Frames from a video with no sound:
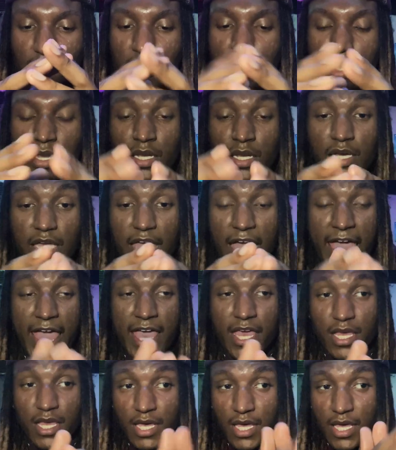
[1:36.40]
Look
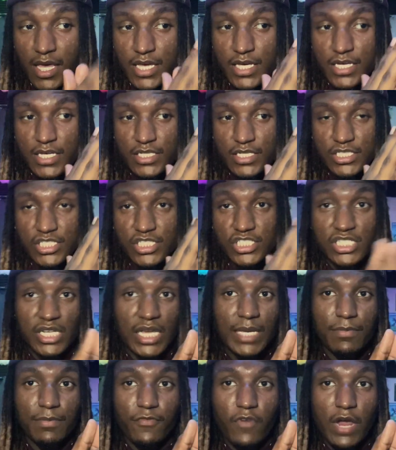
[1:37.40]
at
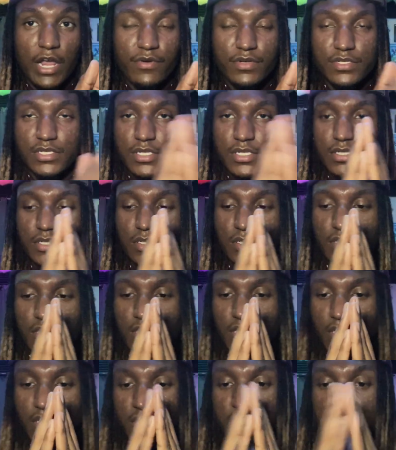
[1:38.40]
cheap fragrances,
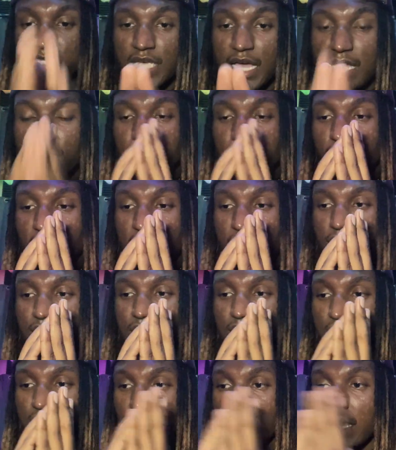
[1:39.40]
designer
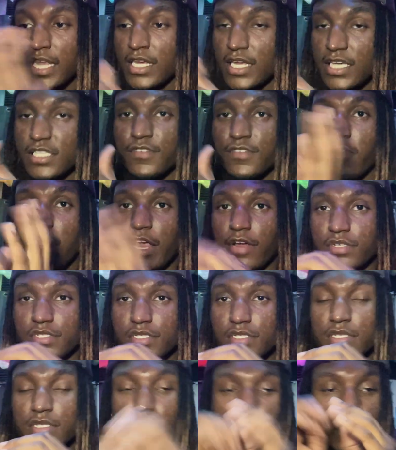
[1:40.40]
fragrances, and niche
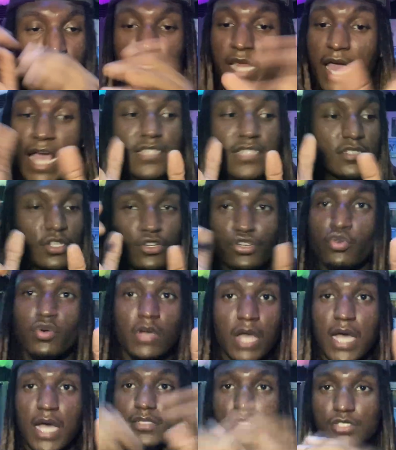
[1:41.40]
fragrances. That's the new
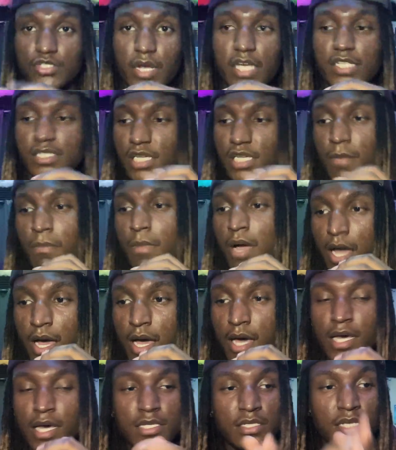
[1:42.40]
concentration in my
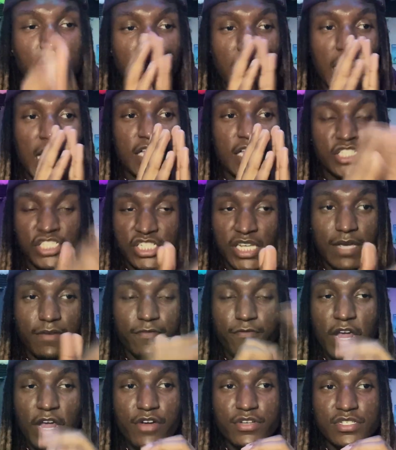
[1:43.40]
eyes. Cheap
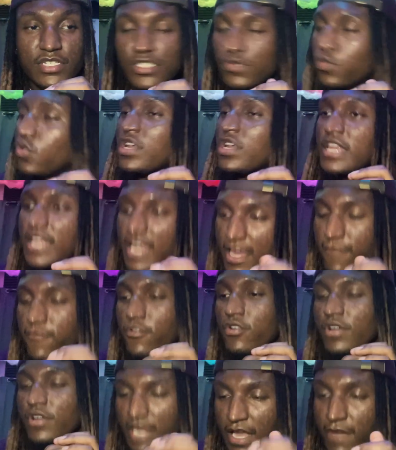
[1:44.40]
fragrances will
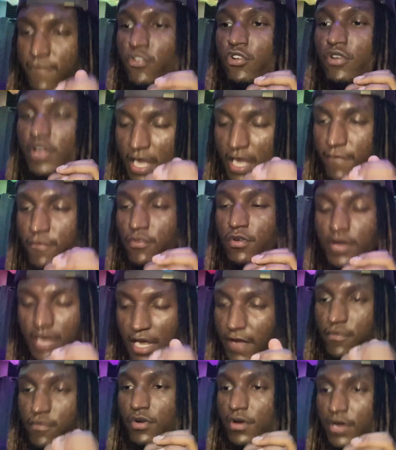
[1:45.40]
never, never, never,
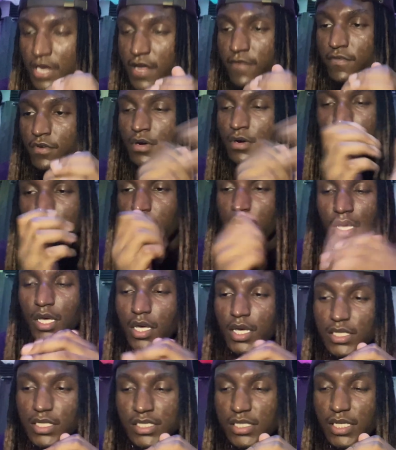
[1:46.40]
never, never
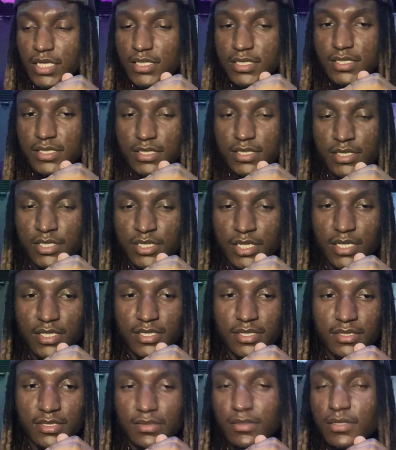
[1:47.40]
just
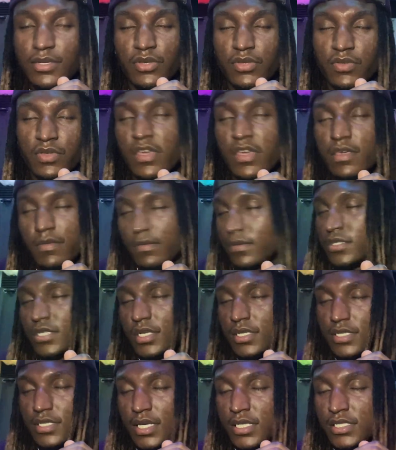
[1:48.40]
just
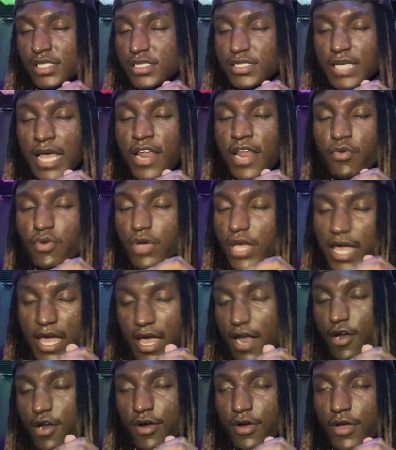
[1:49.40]
just it's just I don't
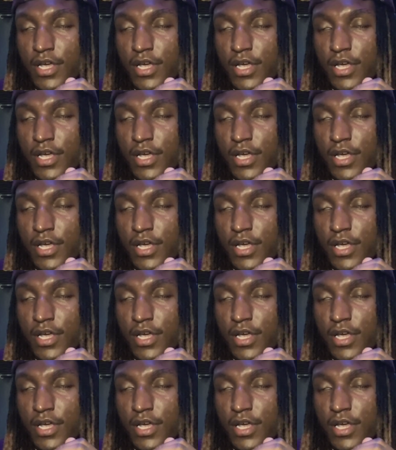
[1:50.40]
care.